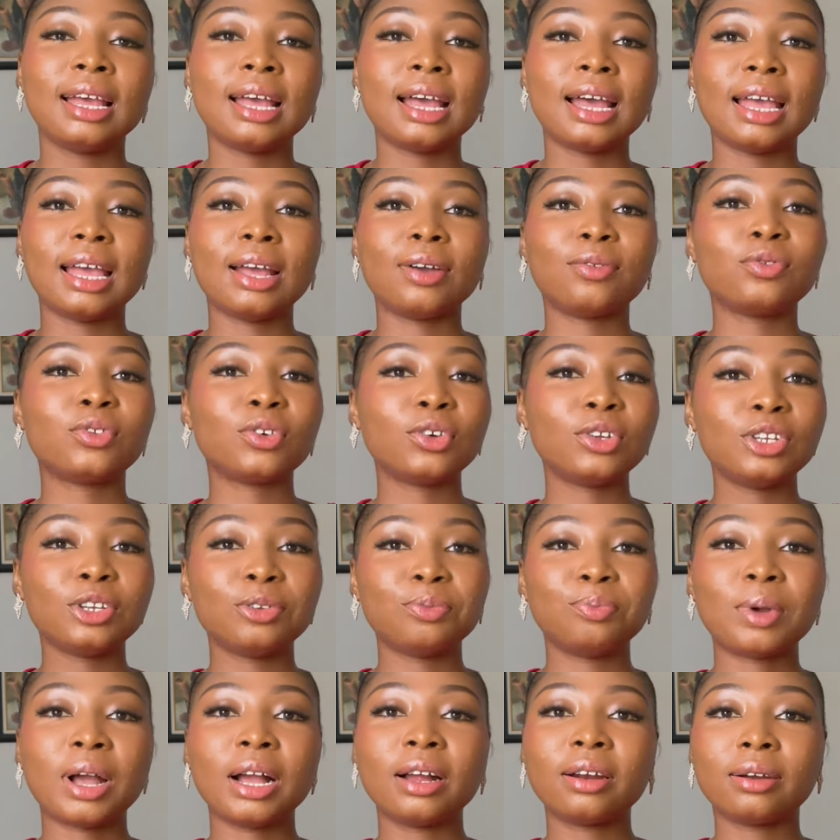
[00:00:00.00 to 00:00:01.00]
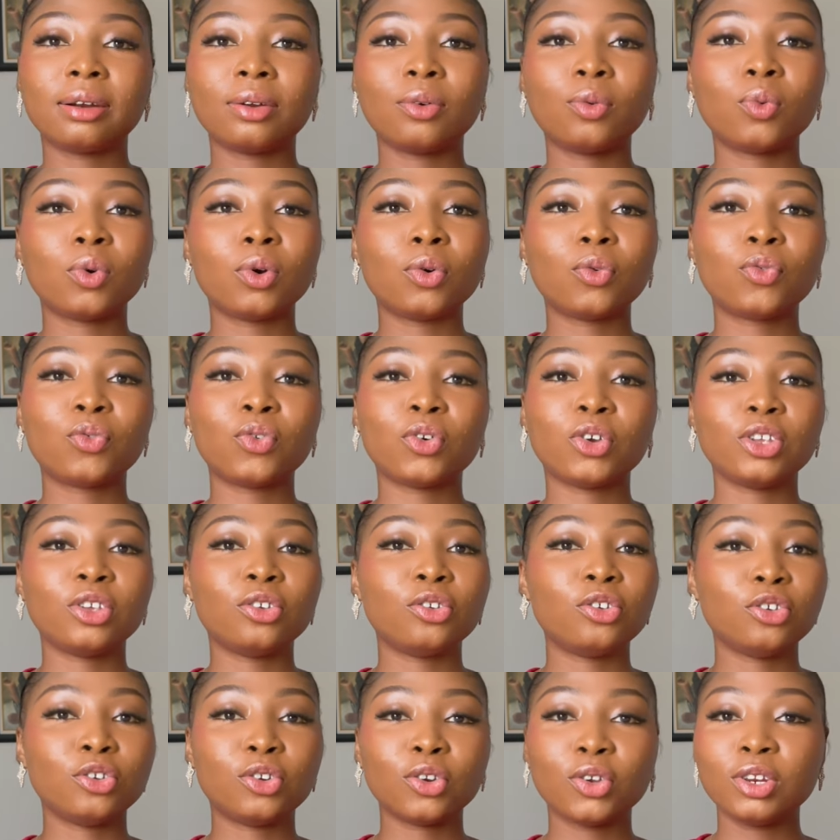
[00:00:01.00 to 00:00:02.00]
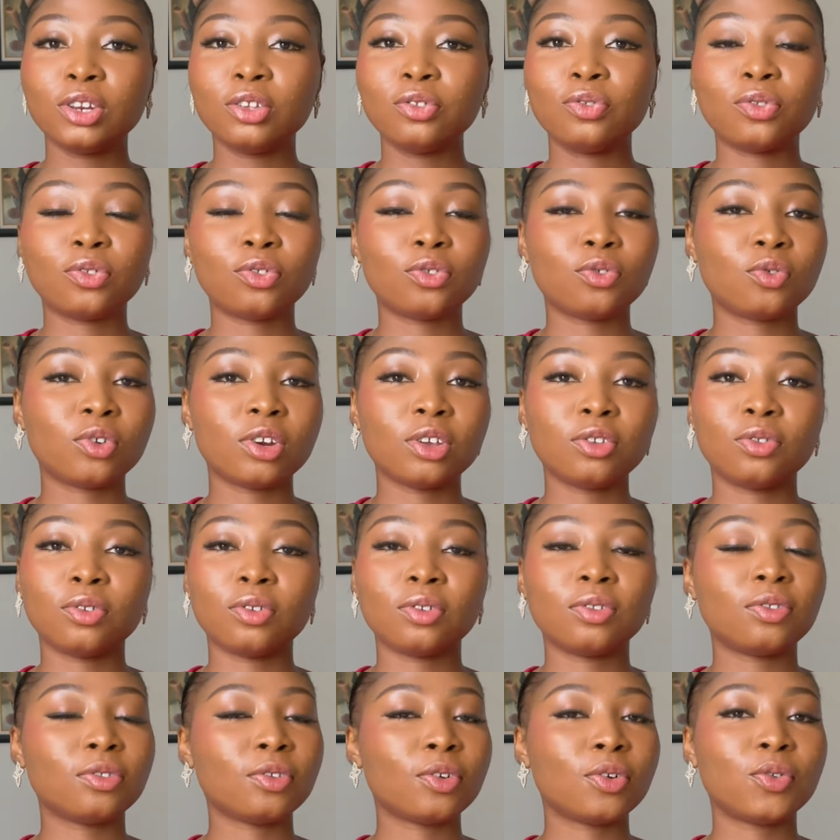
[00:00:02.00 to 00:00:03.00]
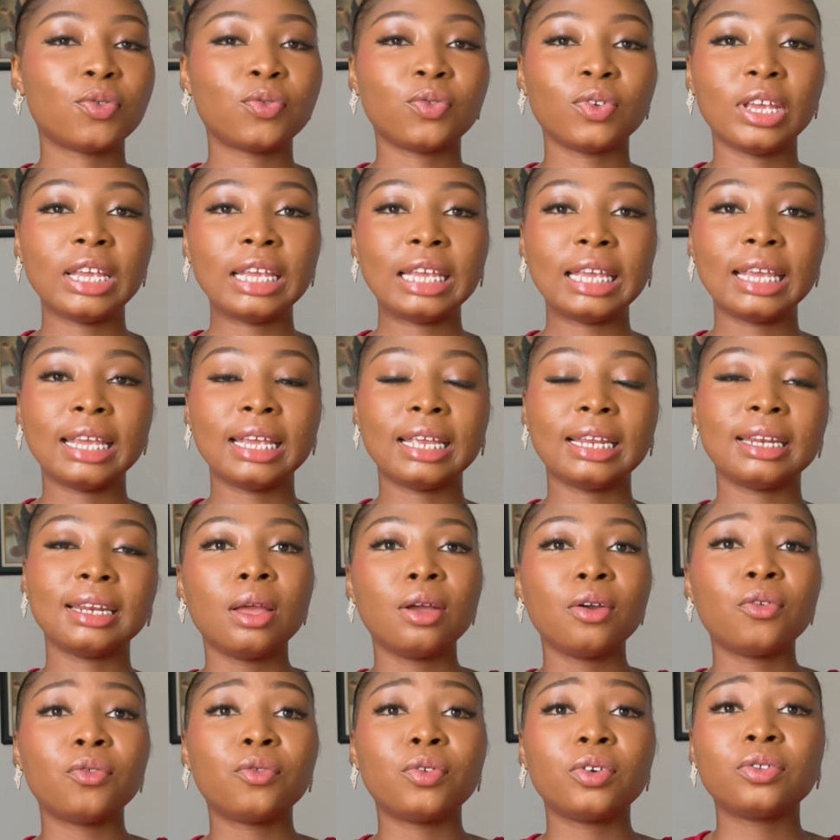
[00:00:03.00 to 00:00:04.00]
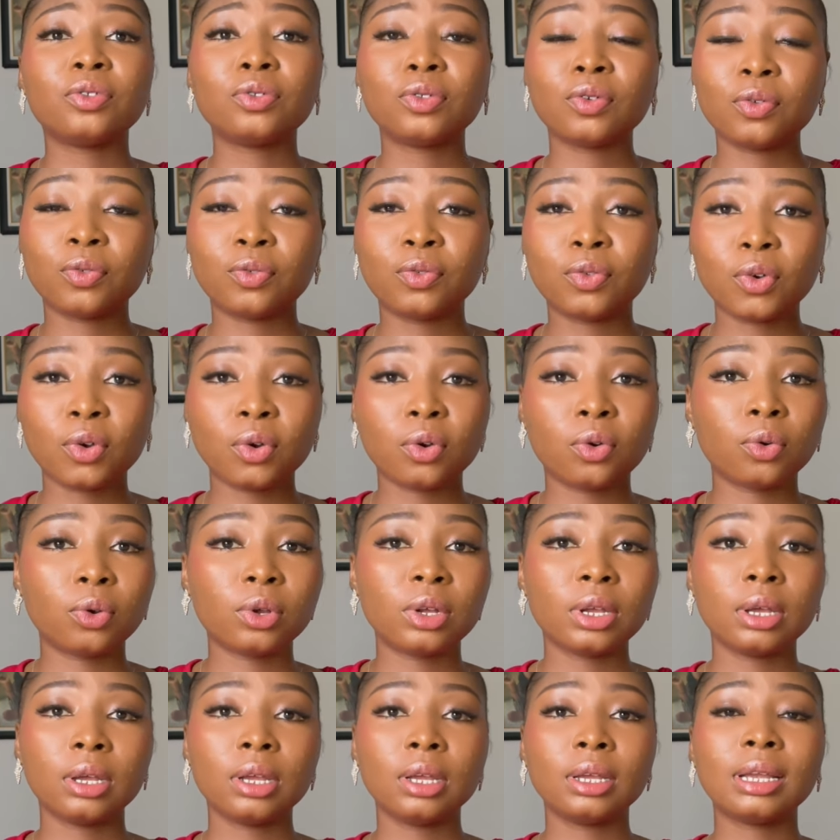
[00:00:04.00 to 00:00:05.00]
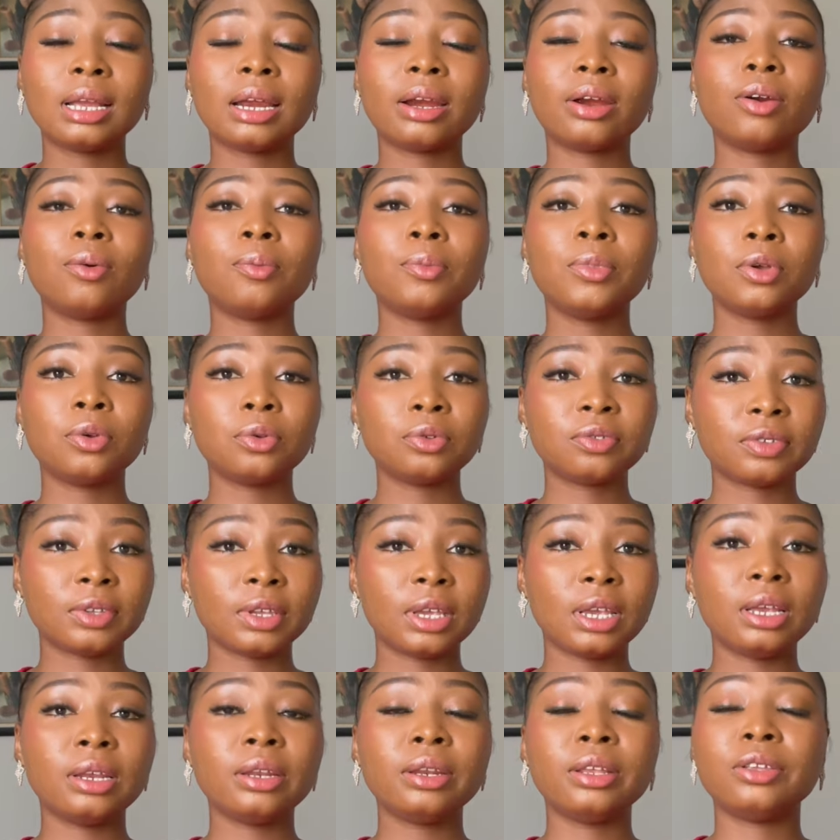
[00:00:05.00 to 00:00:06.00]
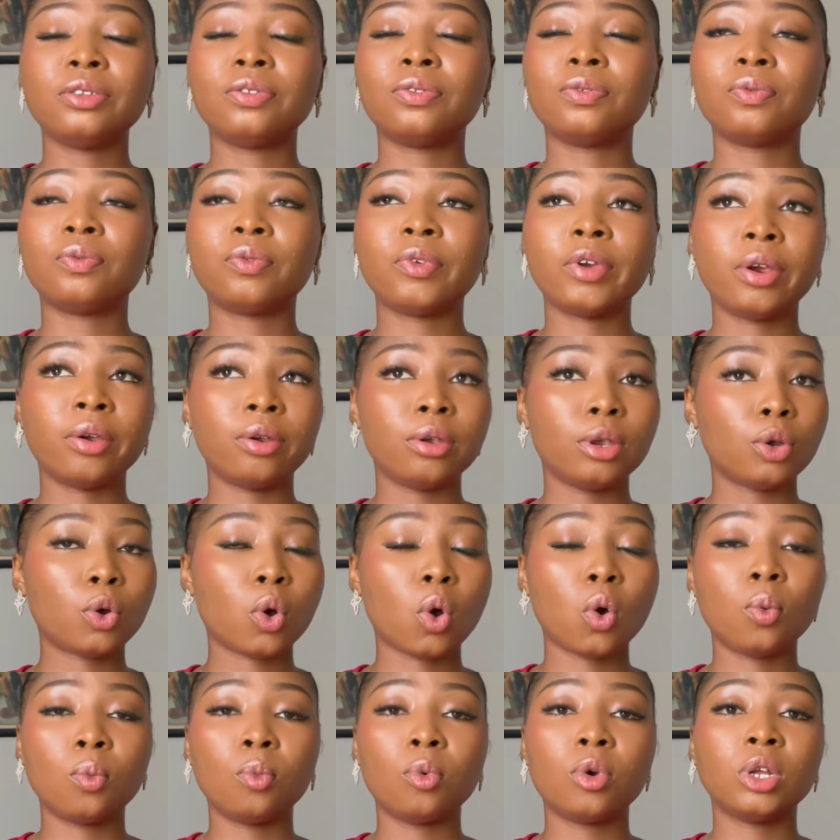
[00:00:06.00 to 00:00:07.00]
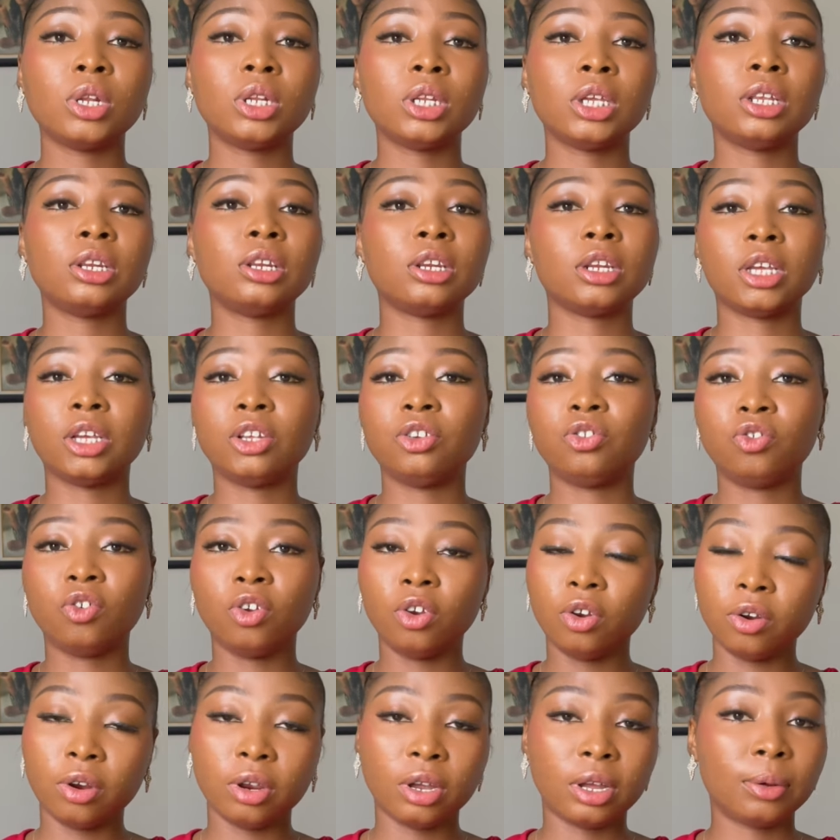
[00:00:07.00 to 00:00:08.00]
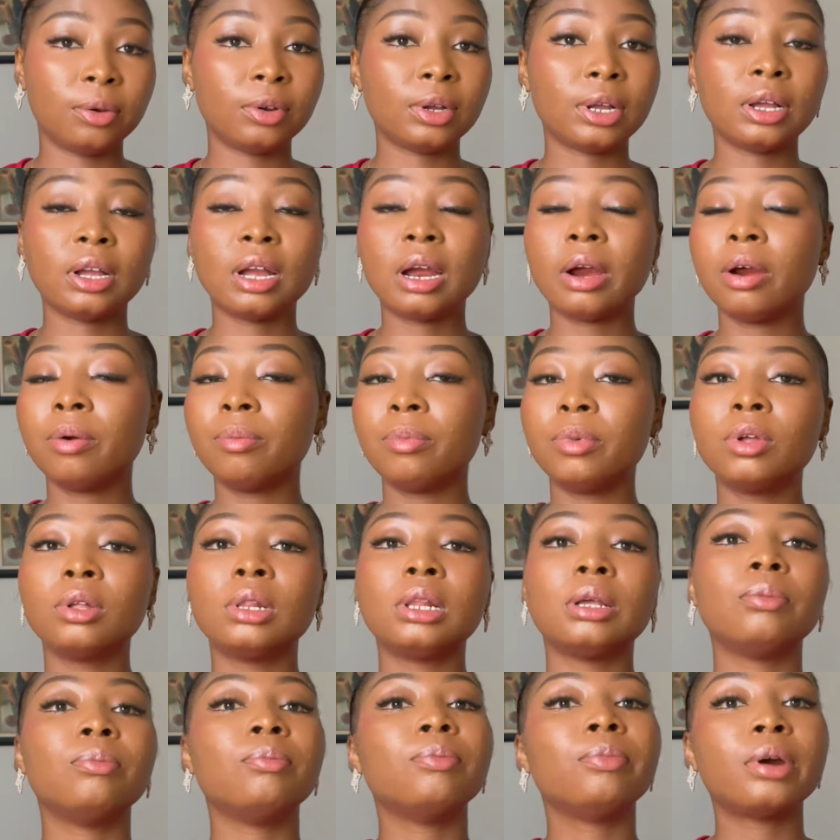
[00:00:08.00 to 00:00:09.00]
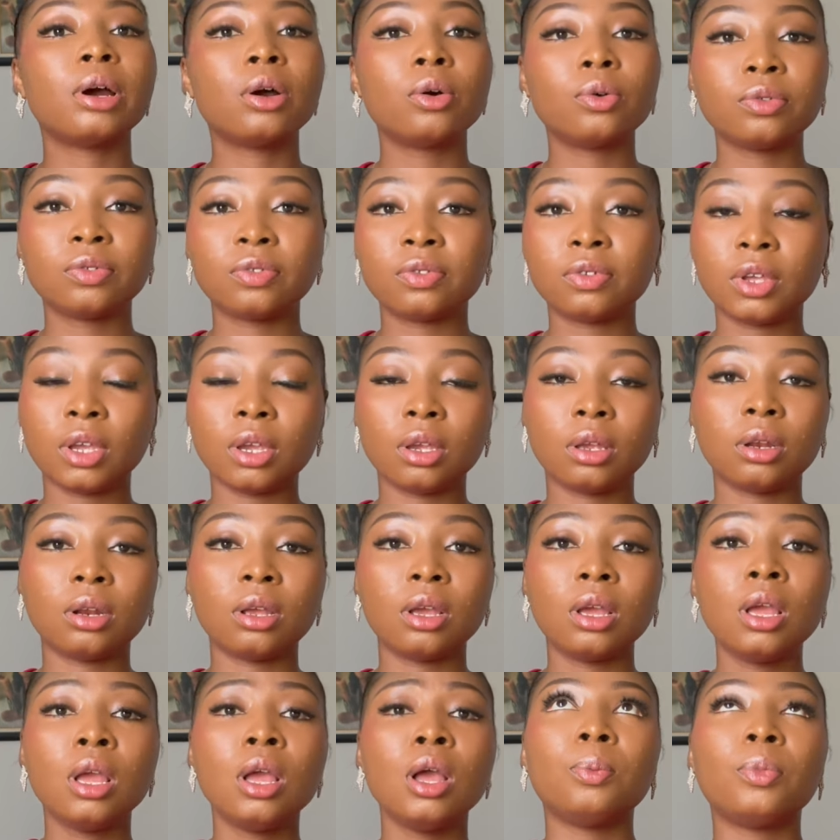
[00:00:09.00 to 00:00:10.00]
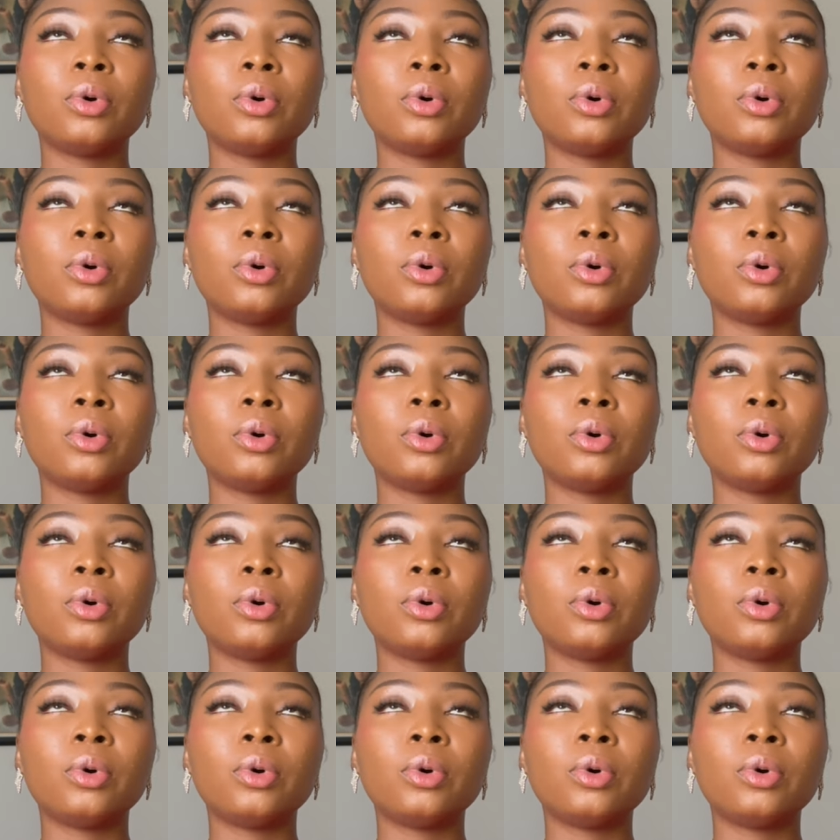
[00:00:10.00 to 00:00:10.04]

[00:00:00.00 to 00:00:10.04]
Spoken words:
I have done the background work for you. You don't need to stress yourself again. First of all, caramel skin is very common in Nigeria, caramel and brown skin.